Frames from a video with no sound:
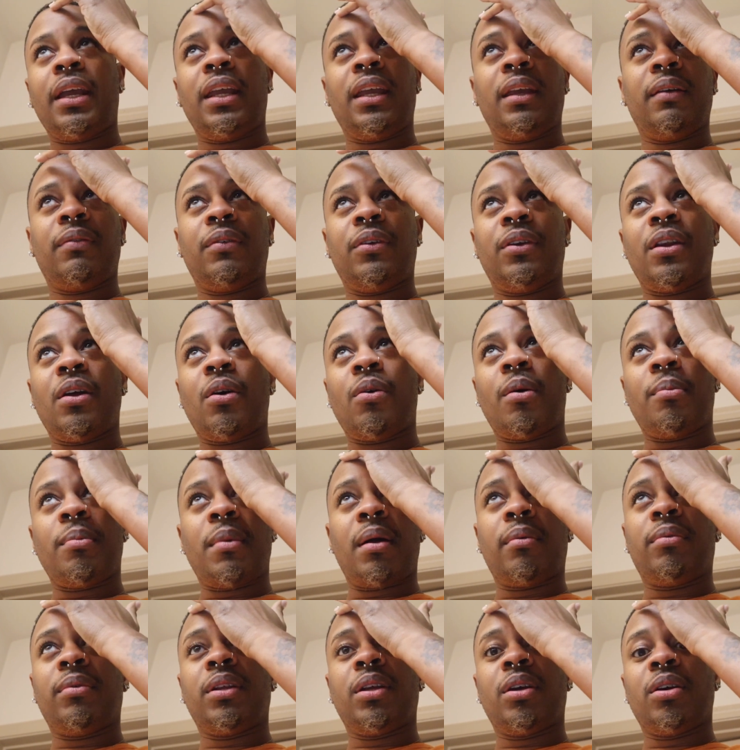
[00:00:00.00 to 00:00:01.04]
even though I'm
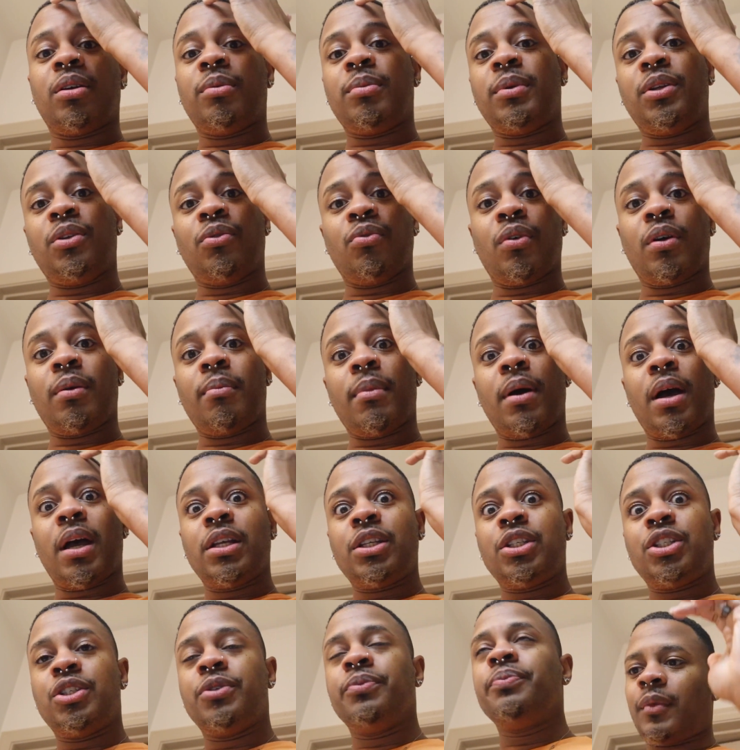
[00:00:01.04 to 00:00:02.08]
not really going to be doing
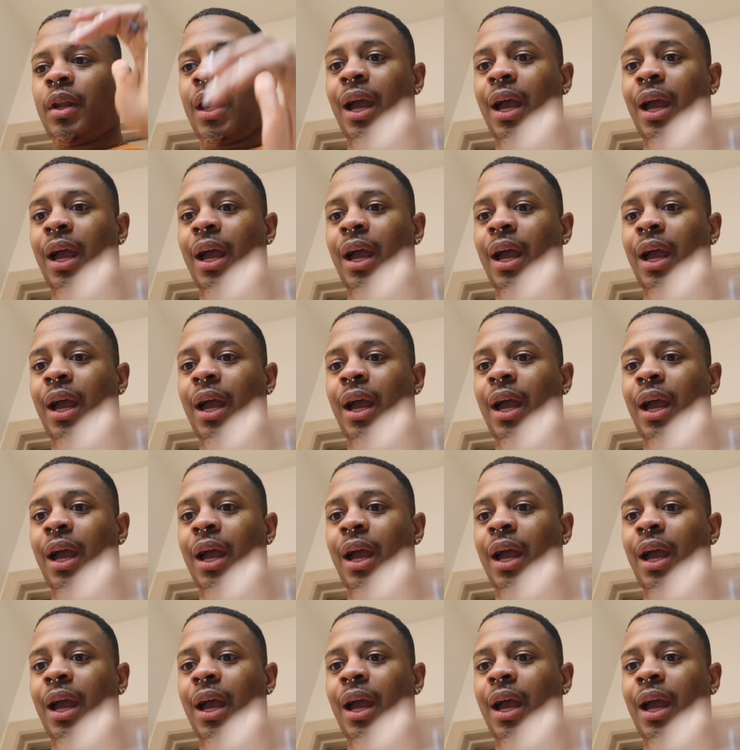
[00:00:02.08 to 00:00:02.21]
much.